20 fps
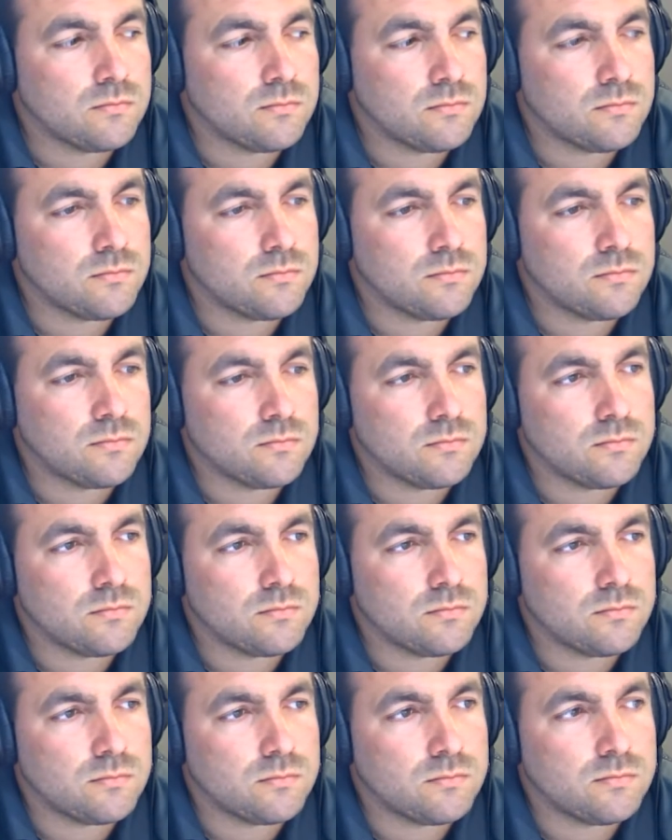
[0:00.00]

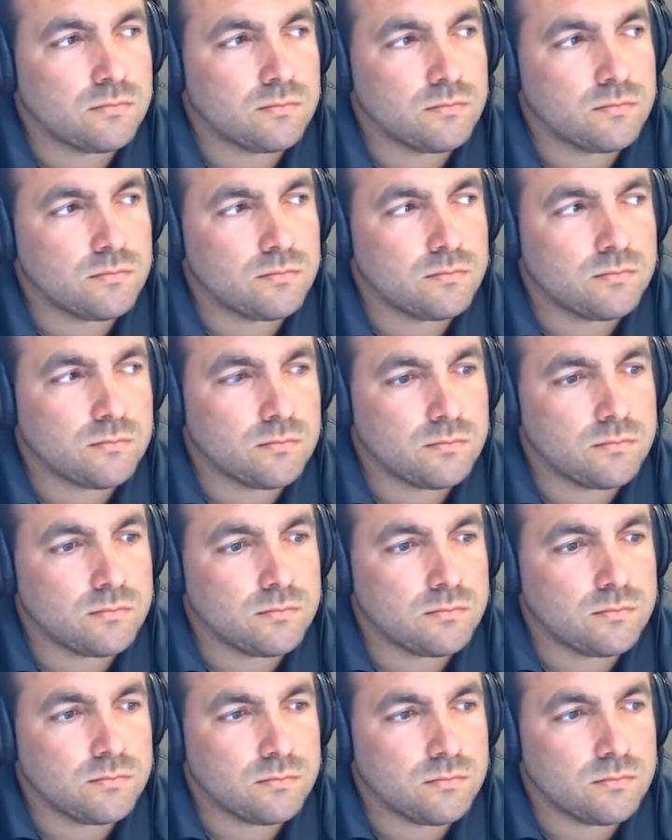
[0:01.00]

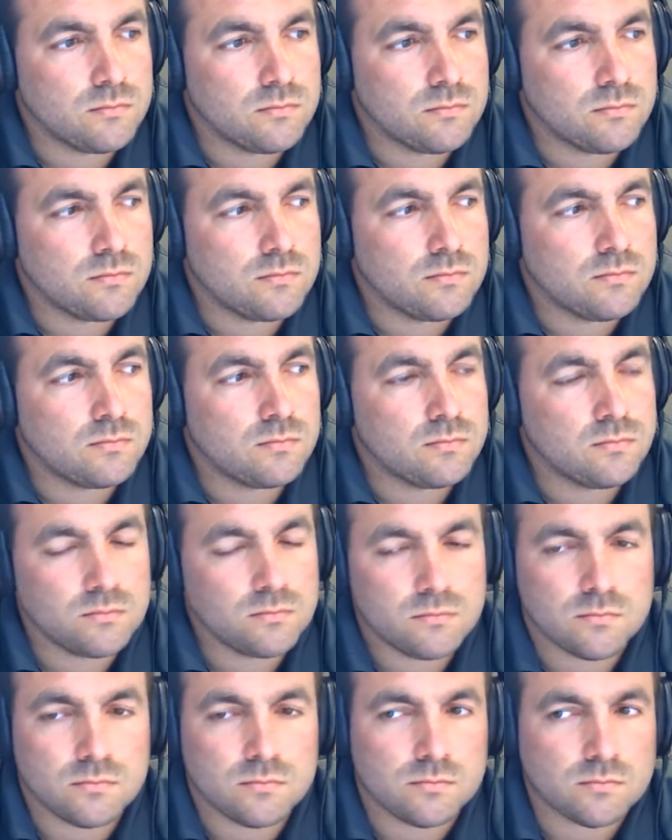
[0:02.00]

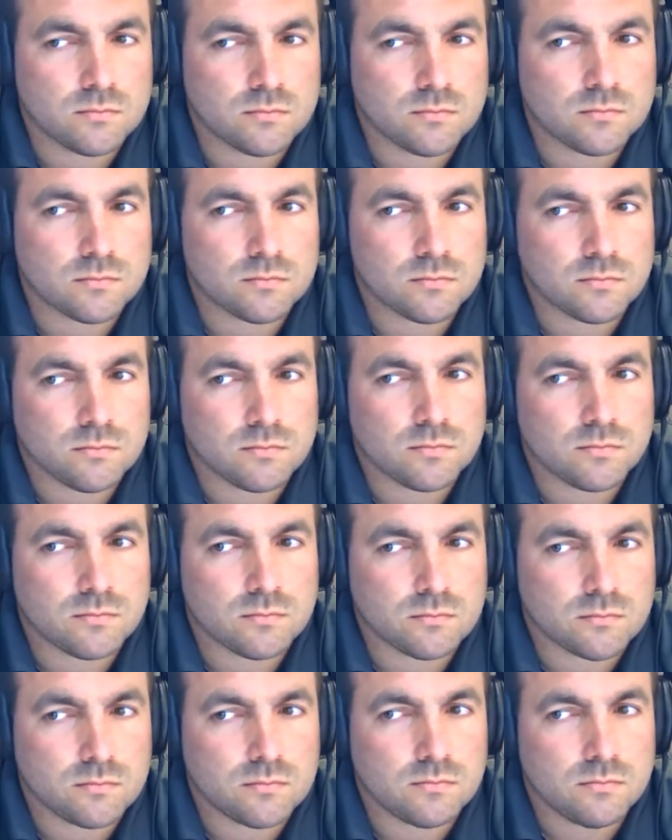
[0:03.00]

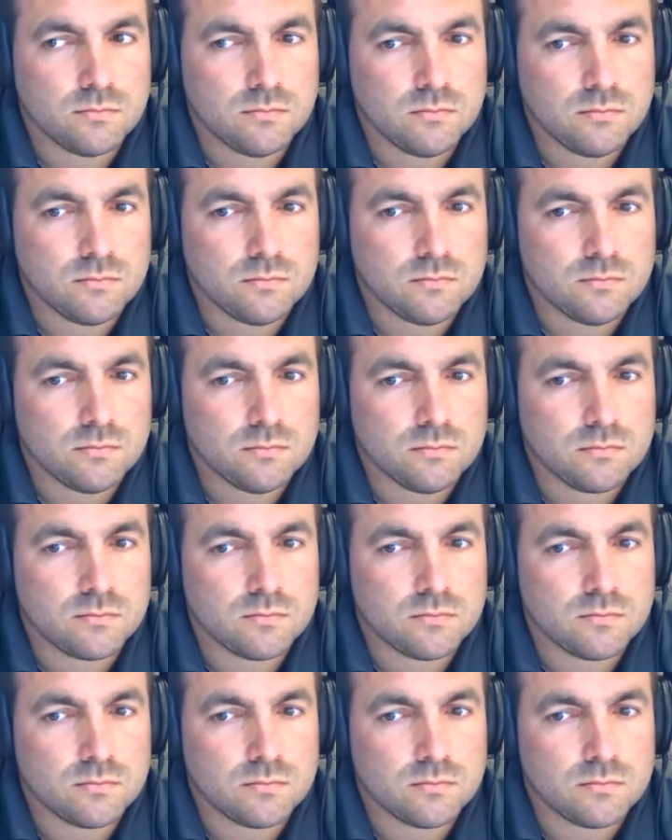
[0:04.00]
(silent)